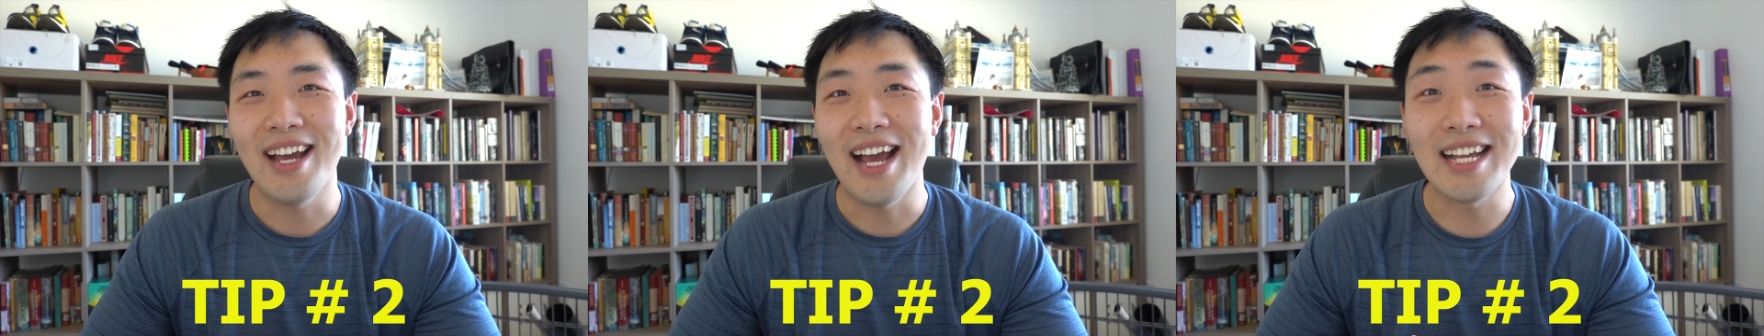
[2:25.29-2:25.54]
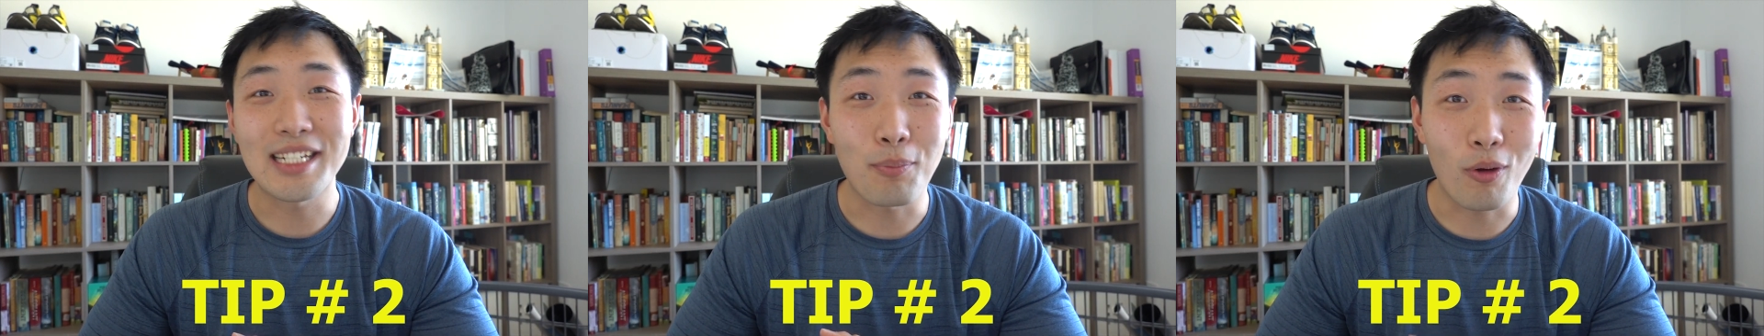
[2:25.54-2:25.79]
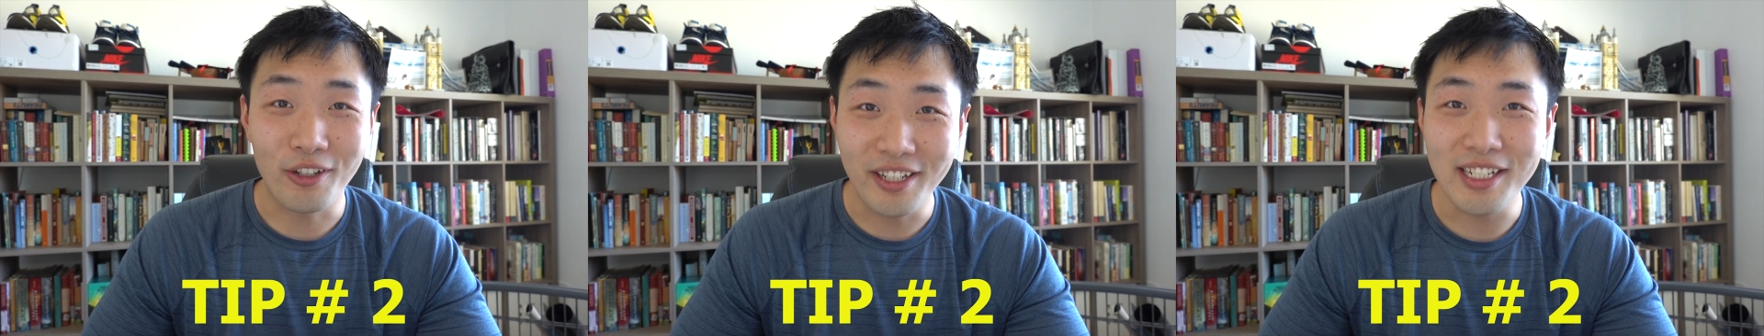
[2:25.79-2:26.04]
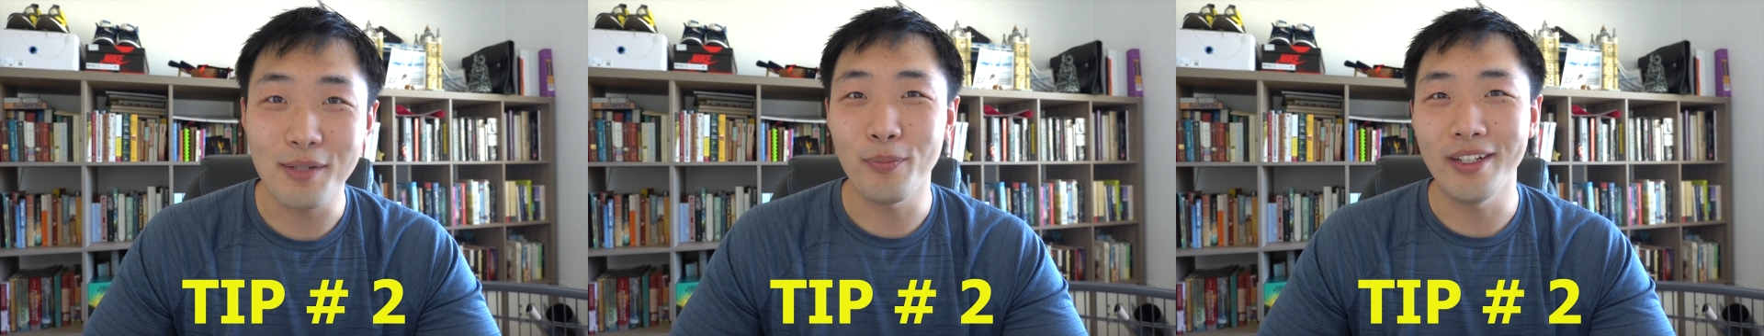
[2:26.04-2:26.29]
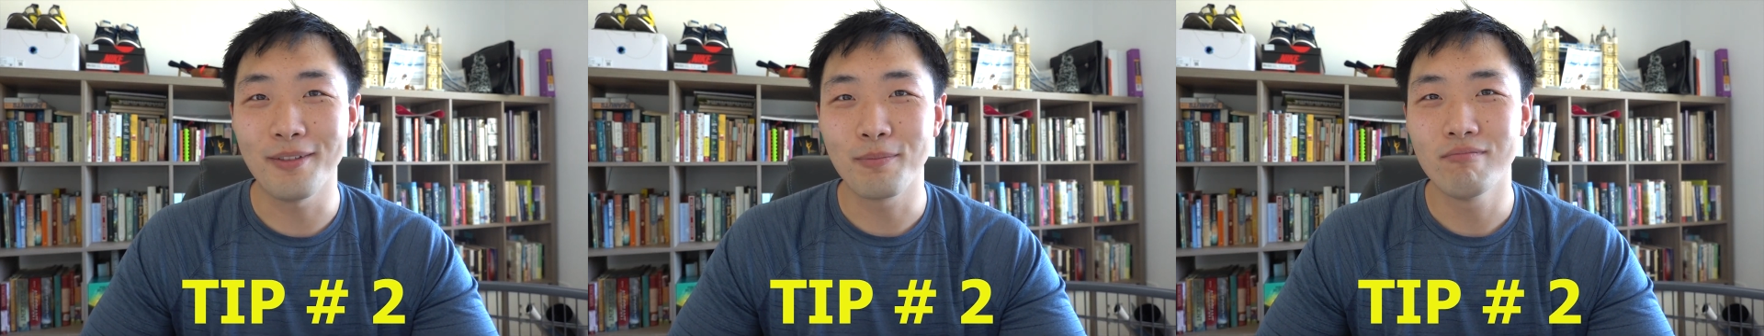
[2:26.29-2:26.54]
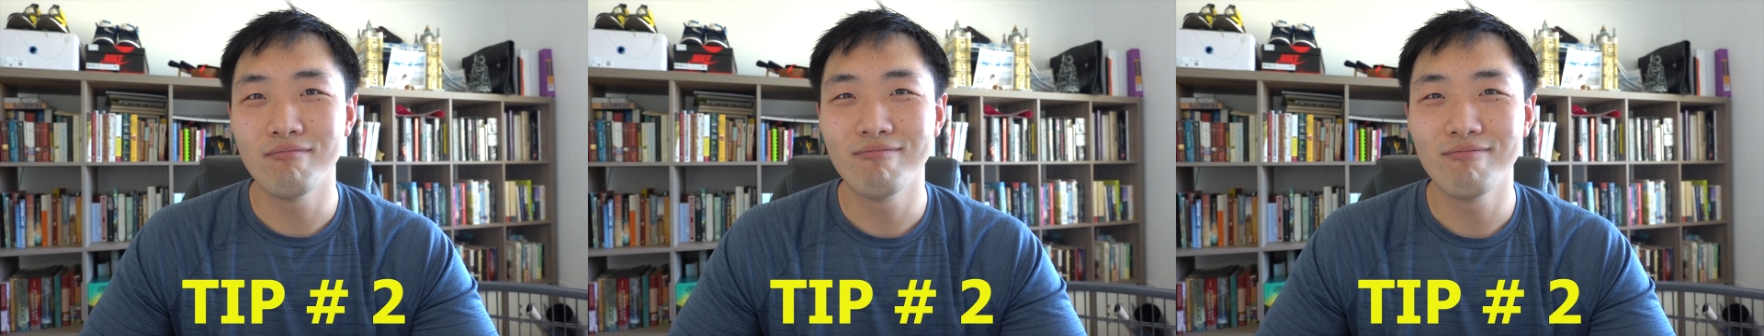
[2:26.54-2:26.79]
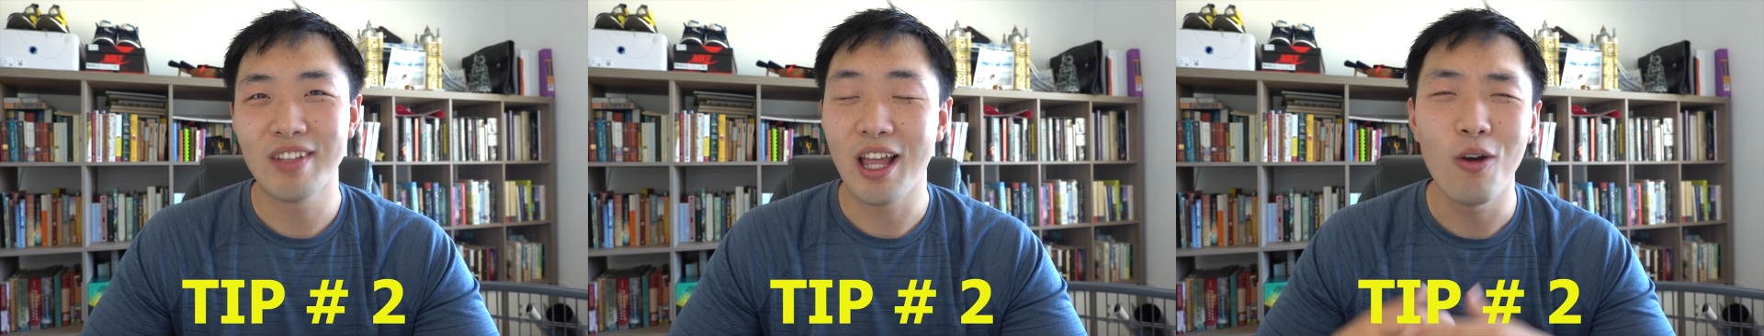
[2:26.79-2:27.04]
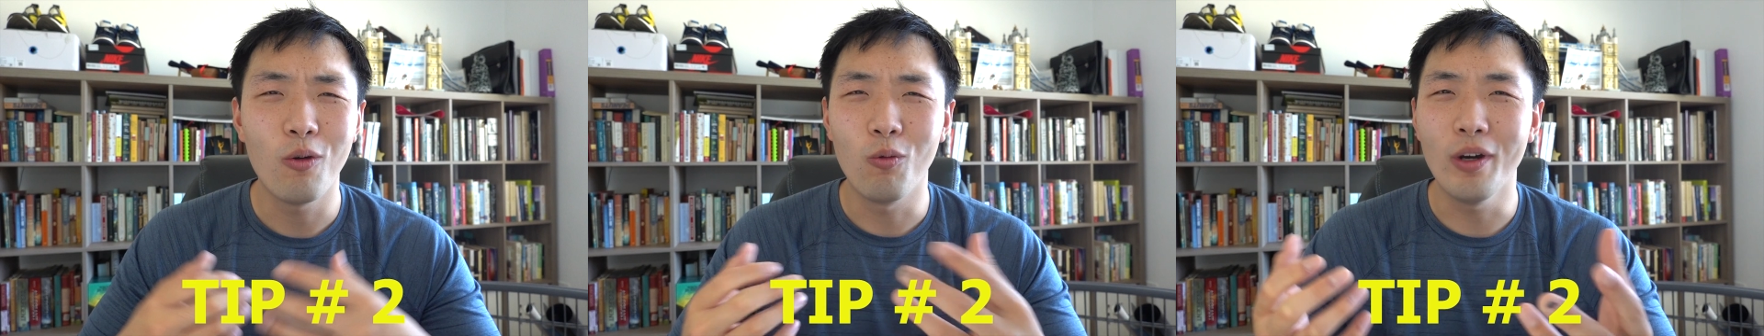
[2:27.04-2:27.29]
as a participant,
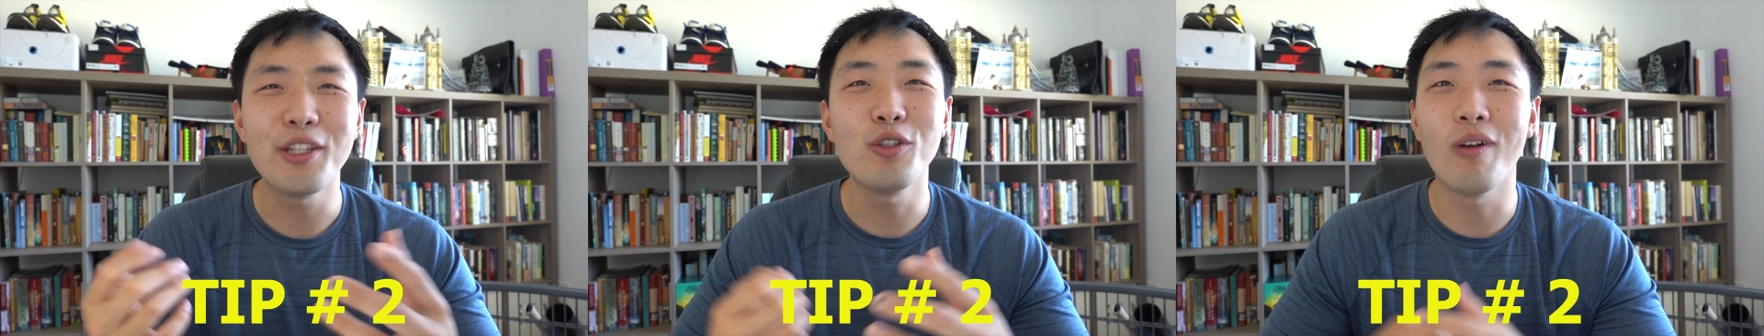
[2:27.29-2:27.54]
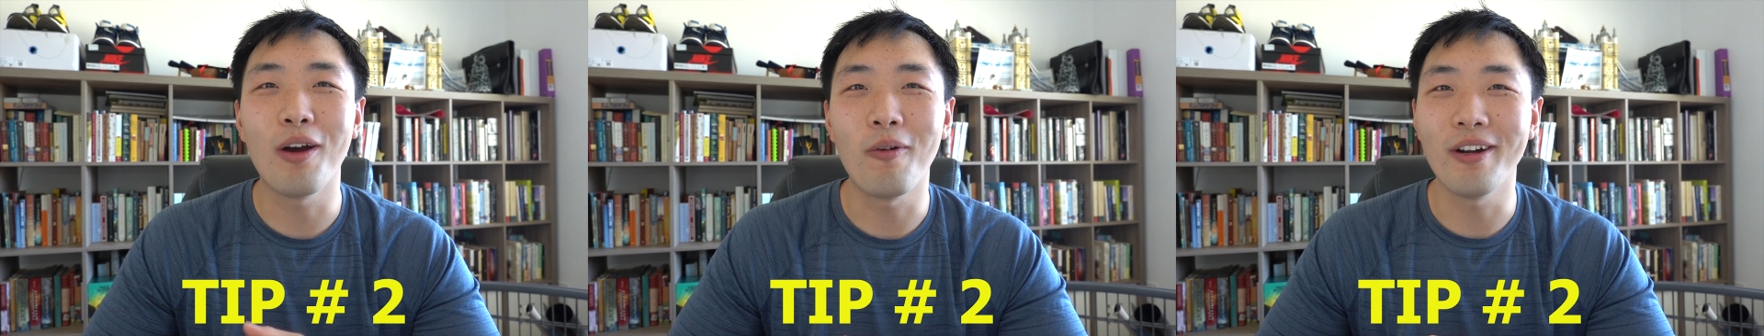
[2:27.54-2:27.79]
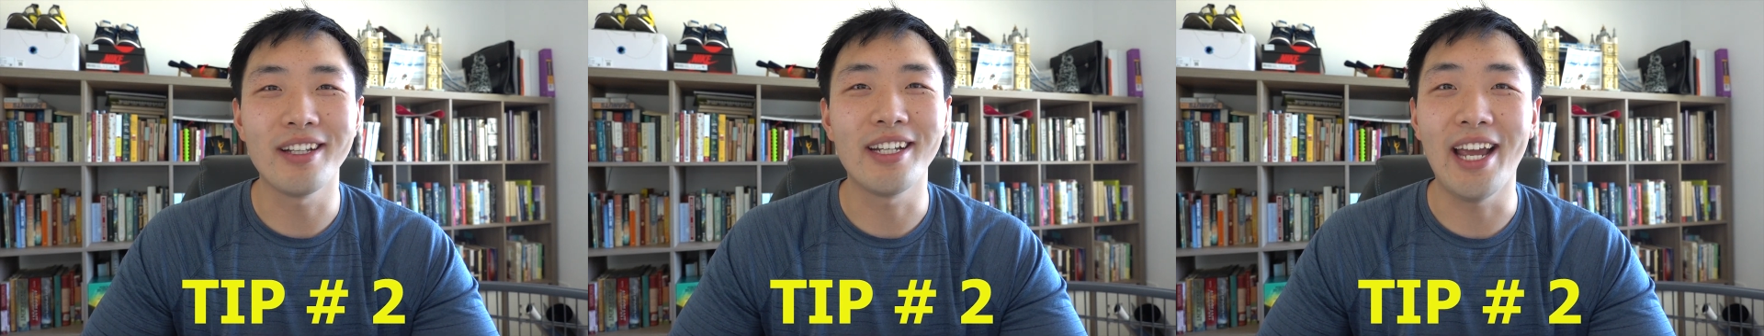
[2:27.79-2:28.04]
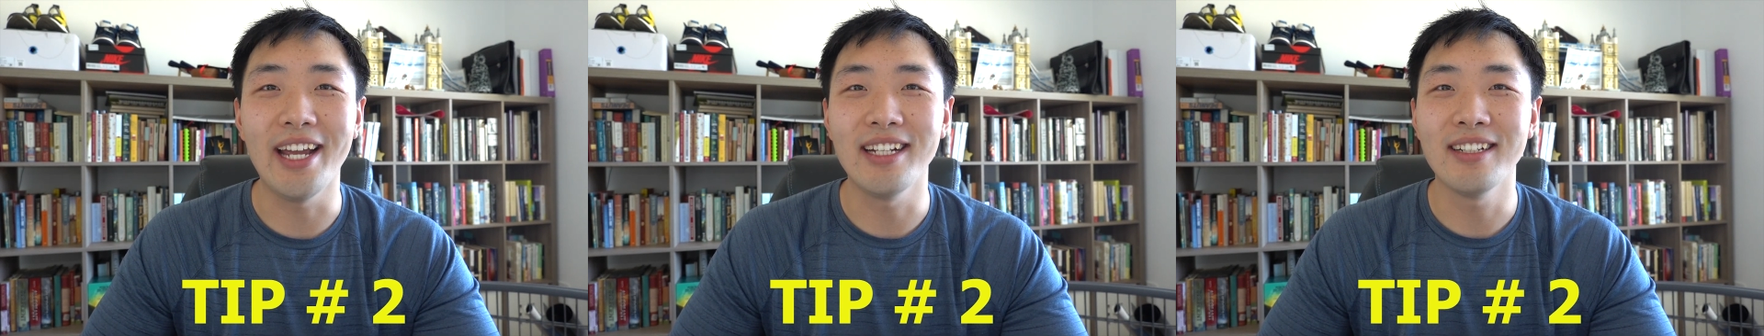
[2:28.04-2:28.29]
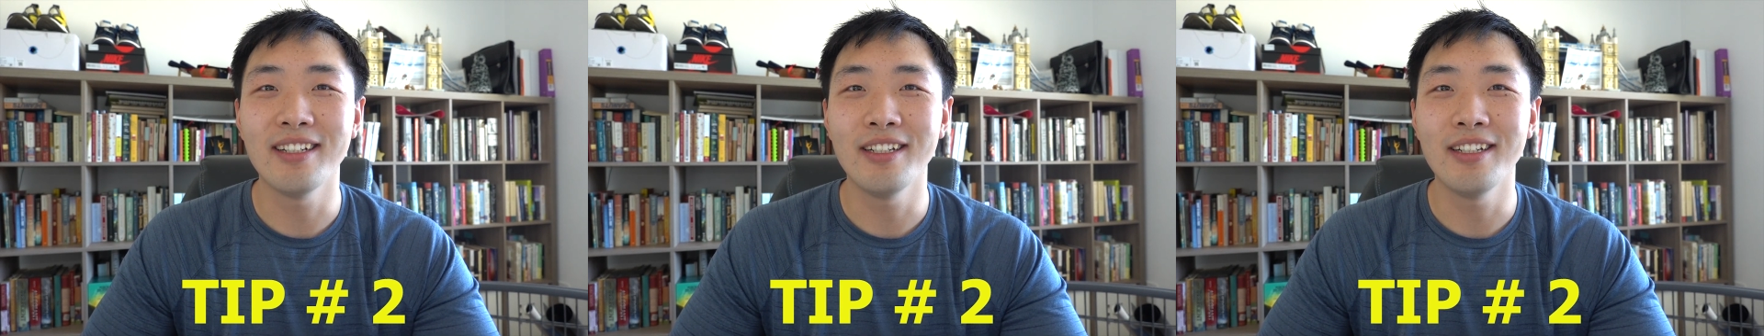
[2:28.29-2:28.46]
what do I want to gain?